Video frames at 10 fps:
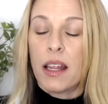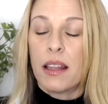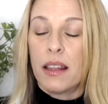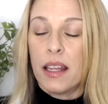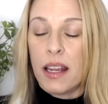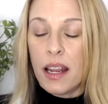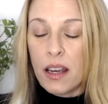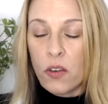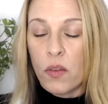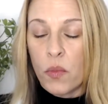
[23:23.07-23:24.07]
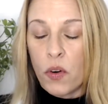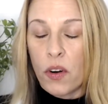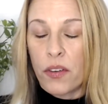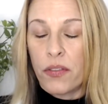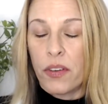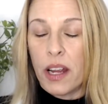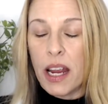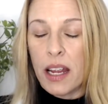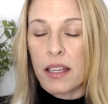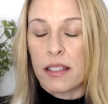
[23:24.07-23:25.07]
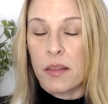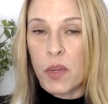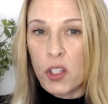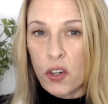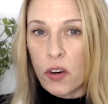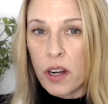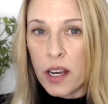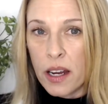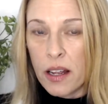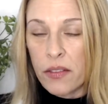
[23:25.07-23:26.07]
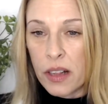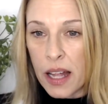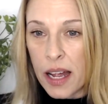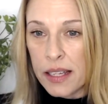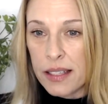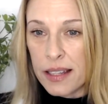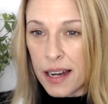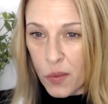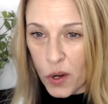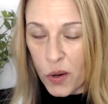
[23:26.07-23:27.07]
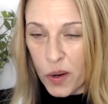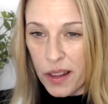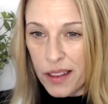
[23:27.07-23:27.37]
The endomorph is the majority of clients that I work with.